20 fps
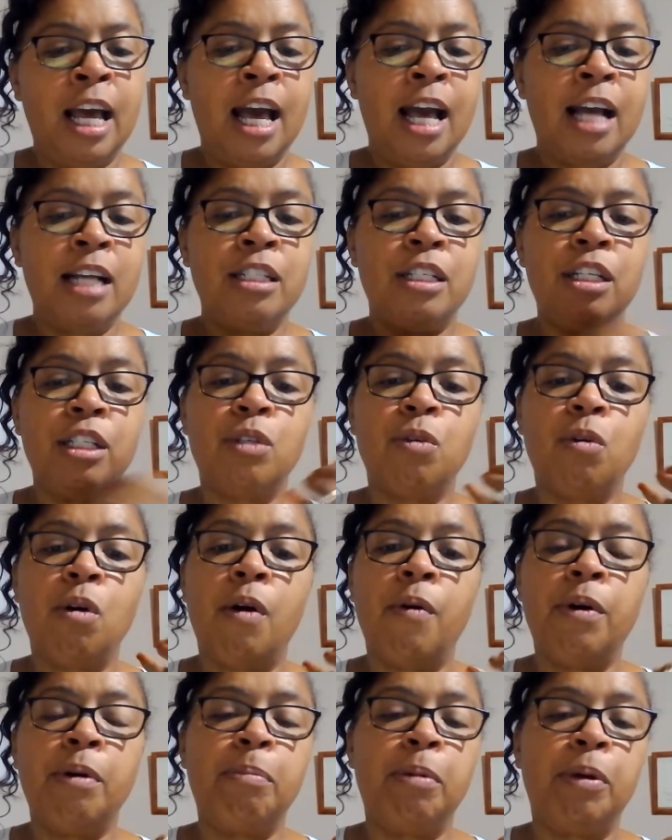And she's
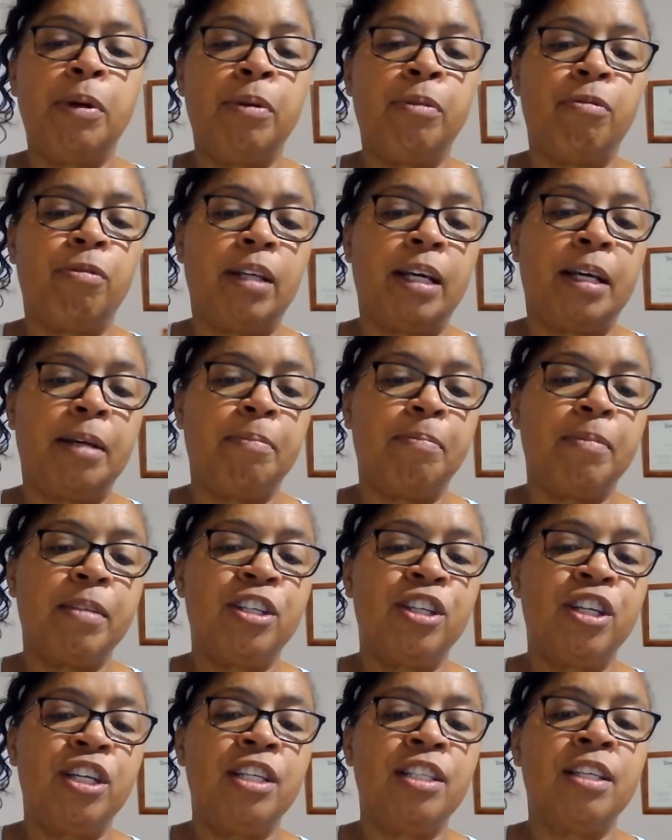growing beautifully.
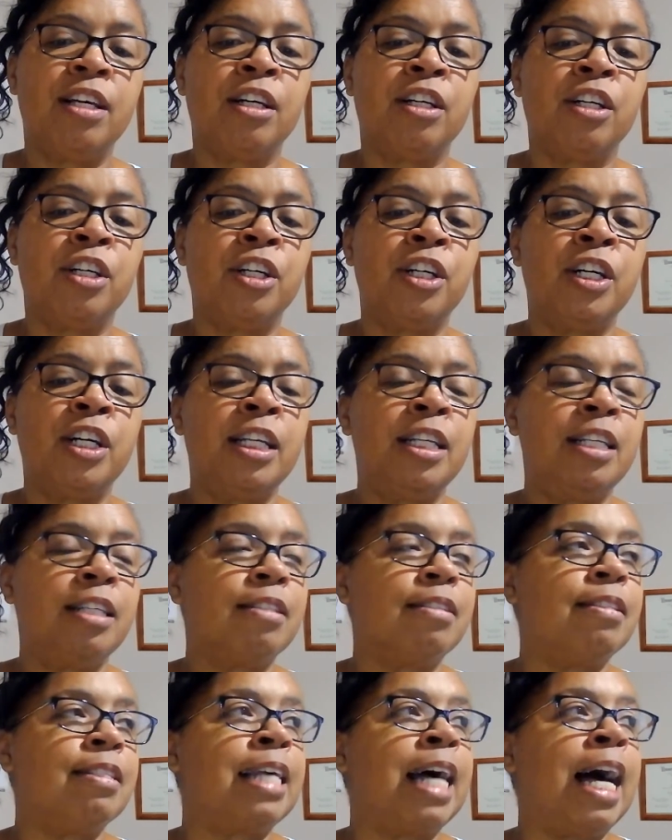She's a good
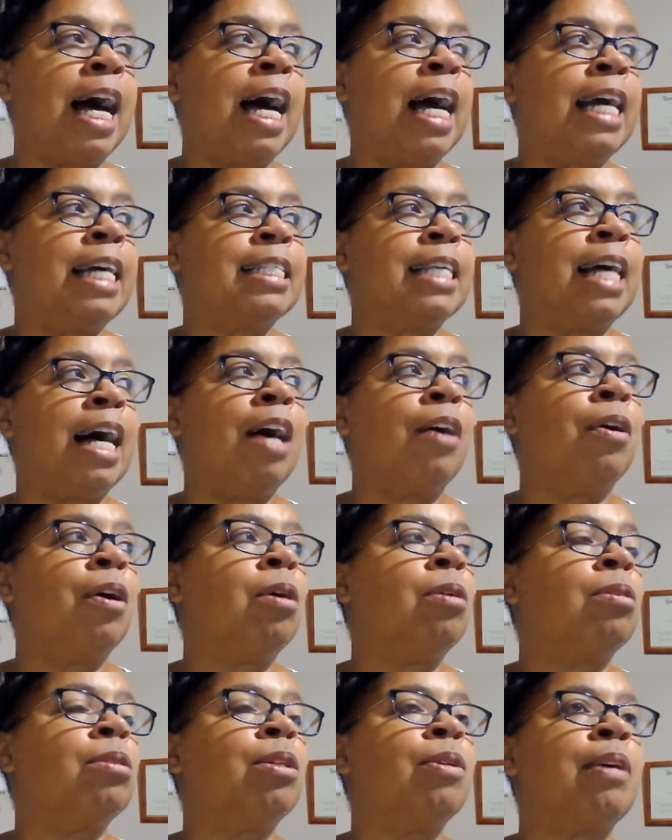size. I'll
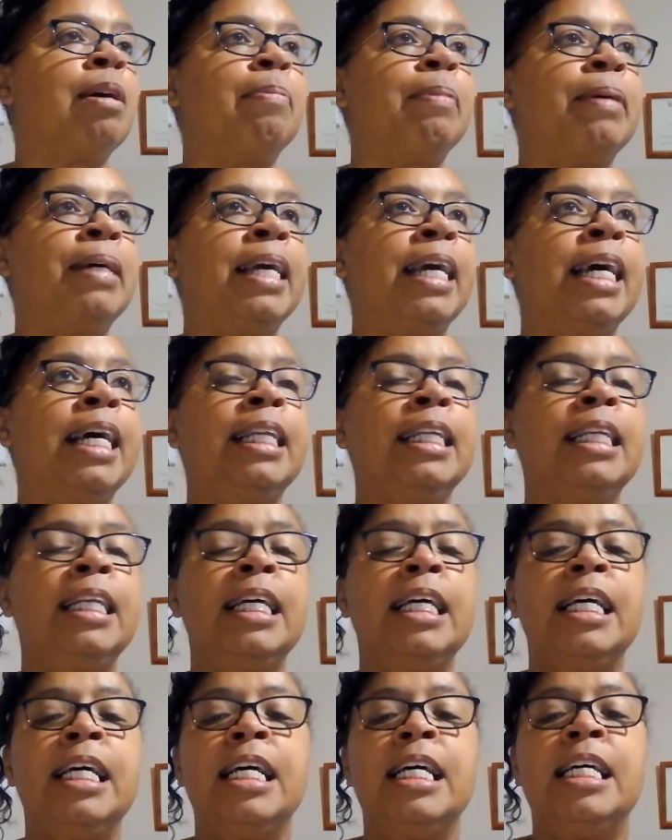hold her up again
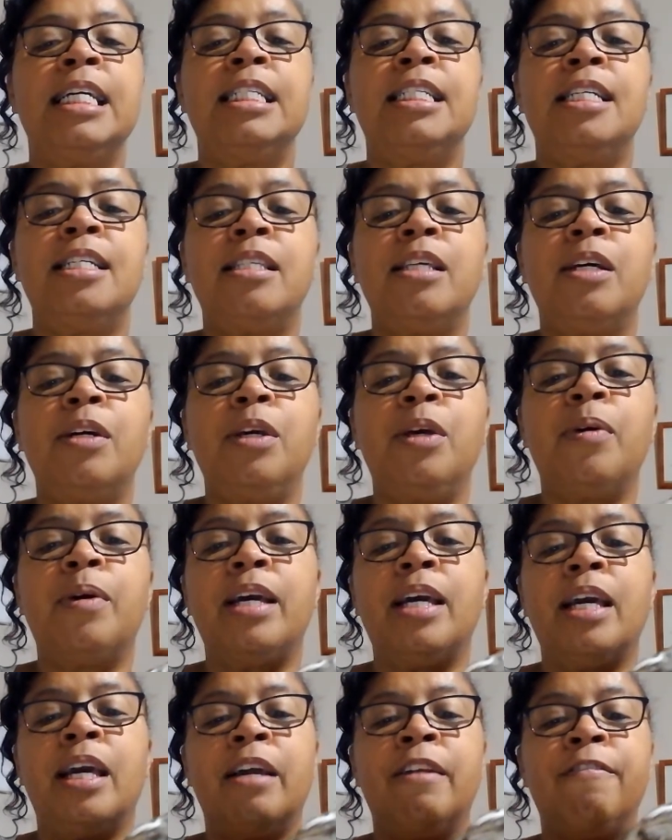just so you
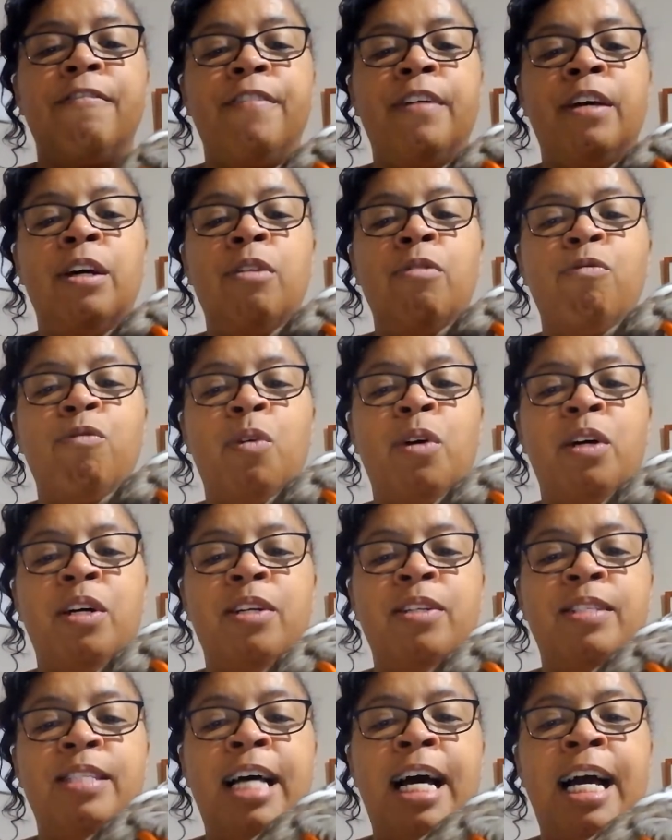can get a feel for her
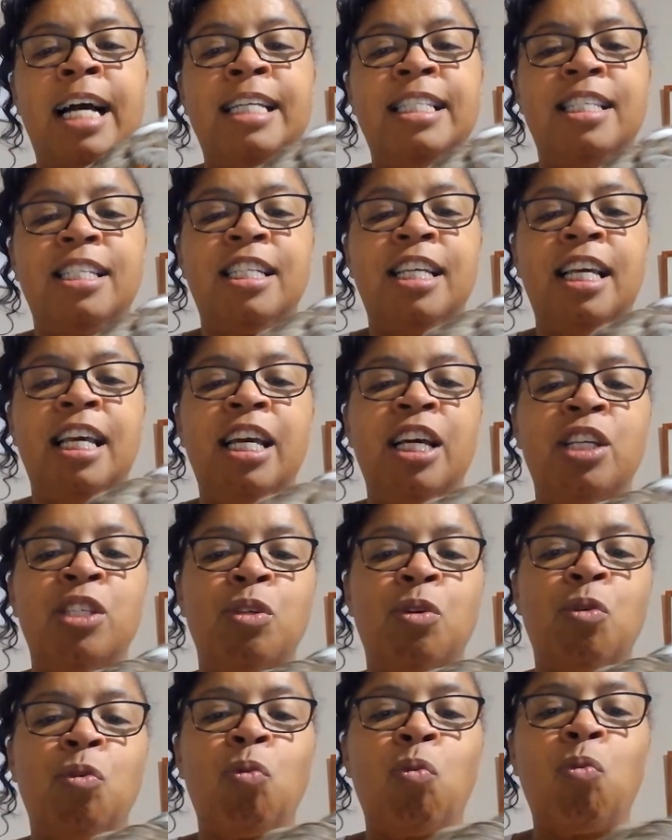size. She is
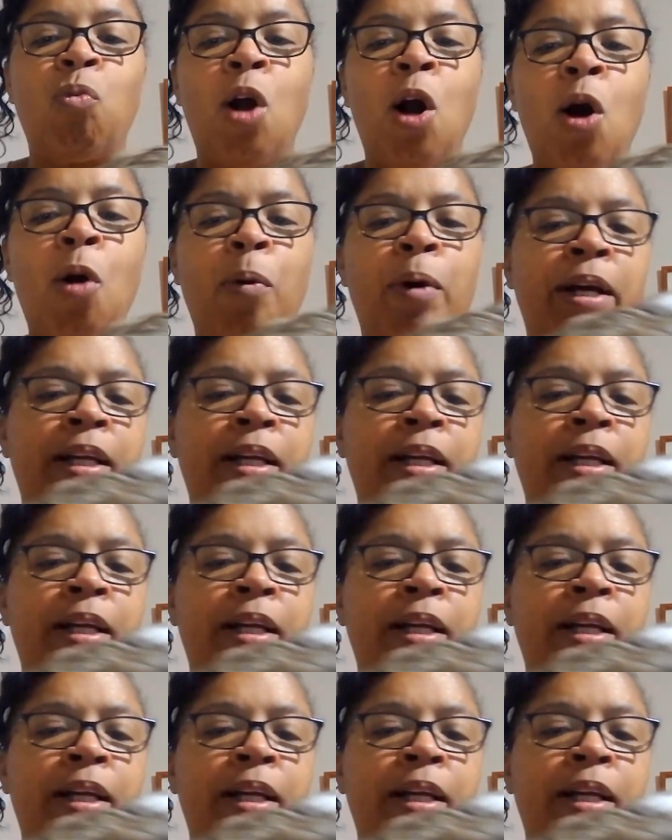growing.